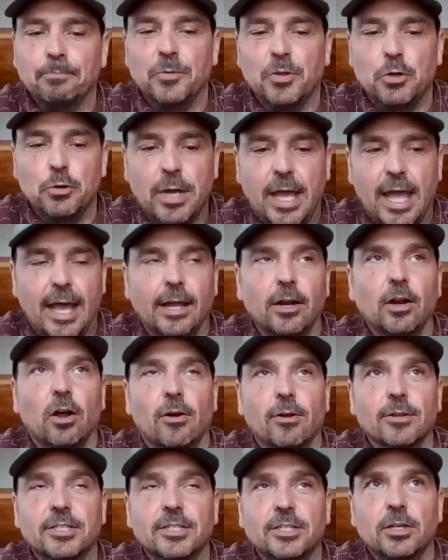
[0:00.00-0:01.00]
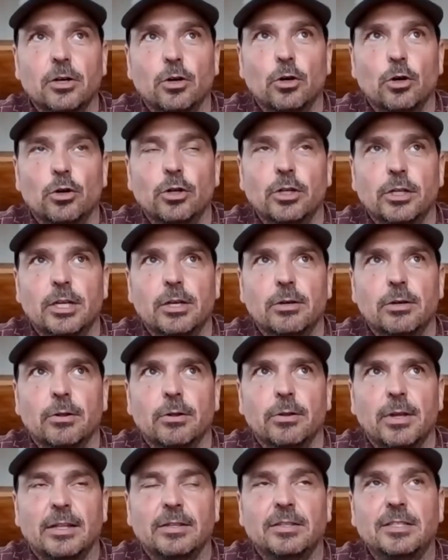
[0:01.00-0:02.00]
You can also,
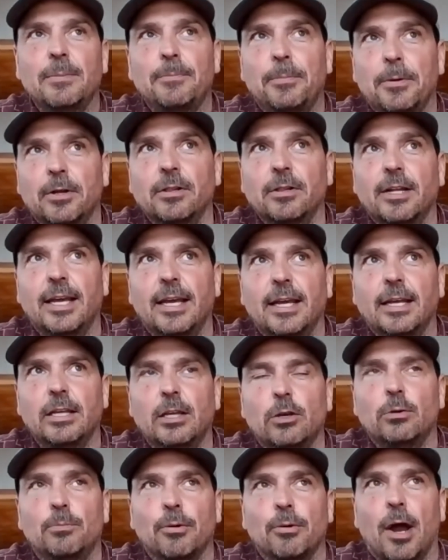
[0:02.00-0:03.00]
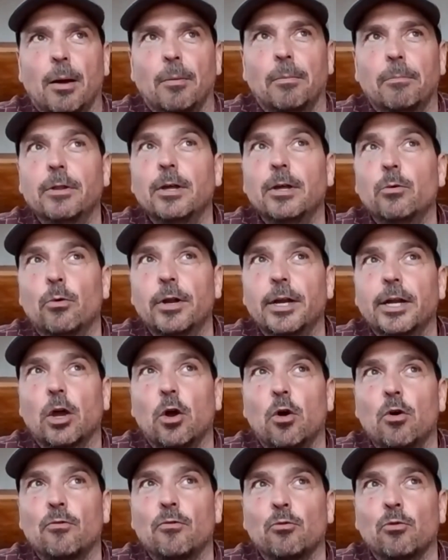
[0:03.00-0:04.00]
and typically you'd probably want to
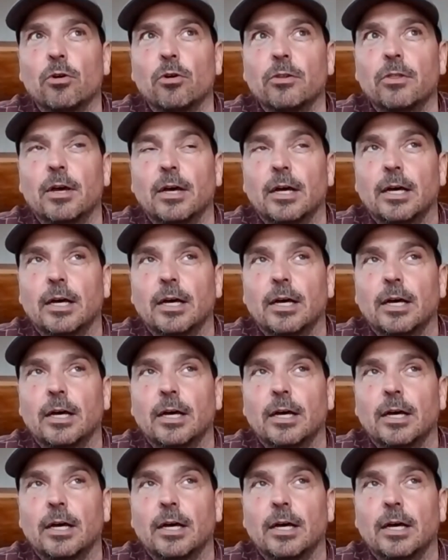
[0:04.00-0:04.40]
go for